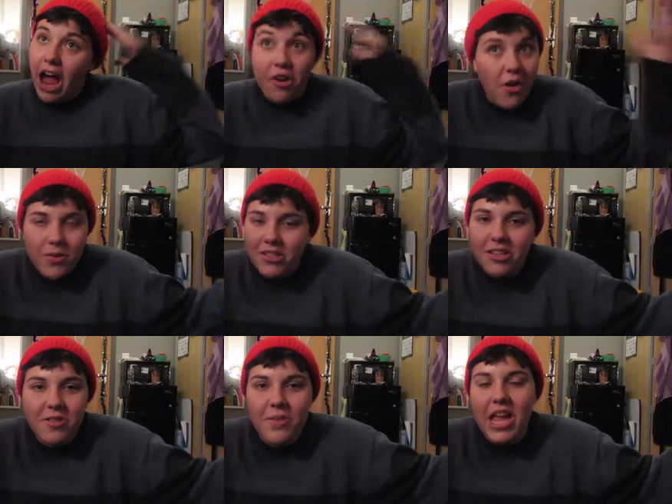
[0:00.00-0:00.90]
I don't know what it's
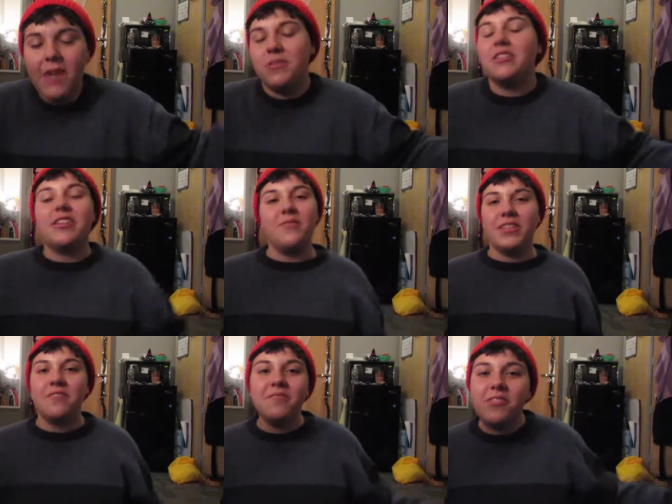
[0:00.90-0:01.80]
gonna be, but it's gonna be
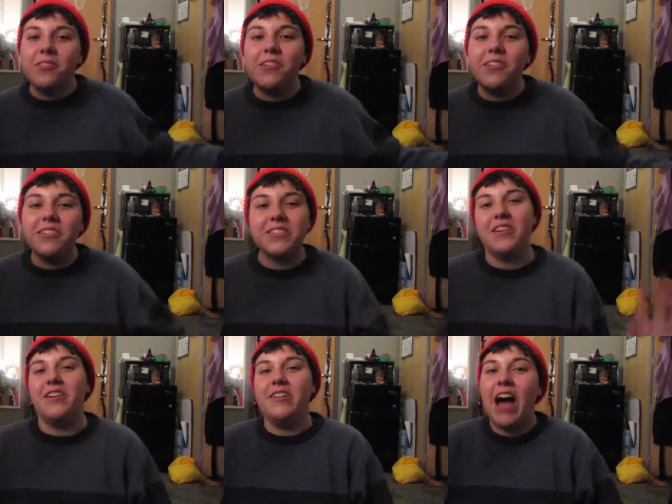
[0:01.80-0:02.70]
something cool.
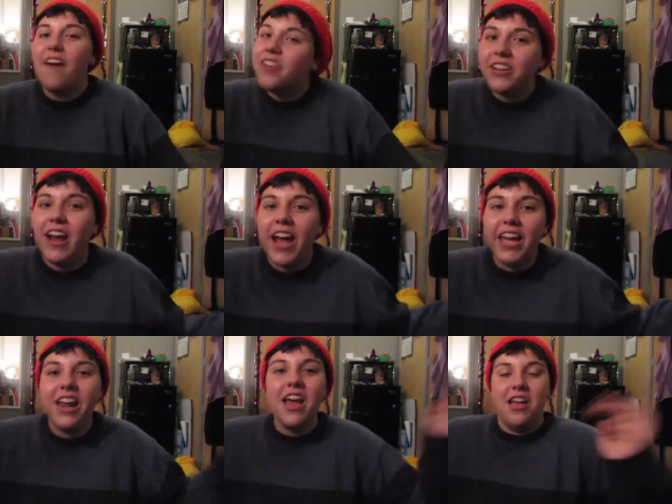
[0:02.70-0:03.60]
So have a good
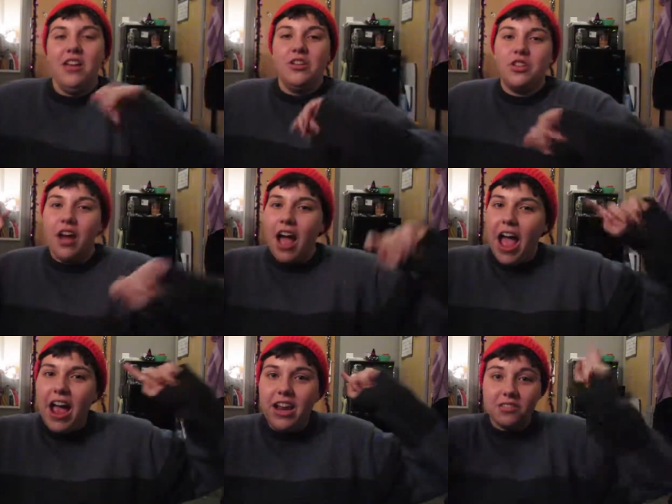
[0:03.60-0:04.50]
night,
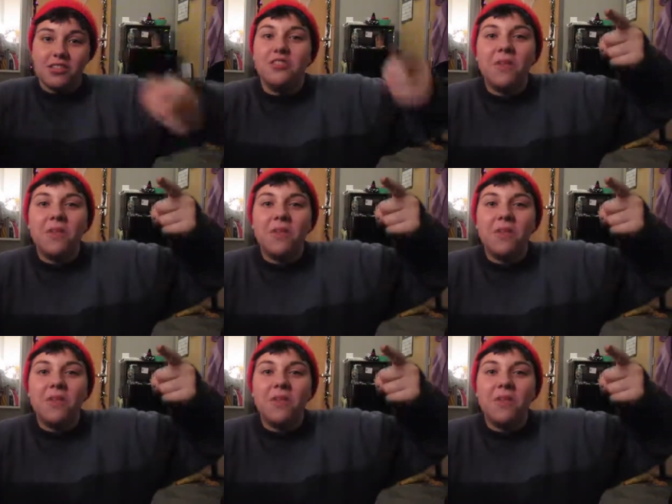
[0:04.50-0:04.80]
and I'll see you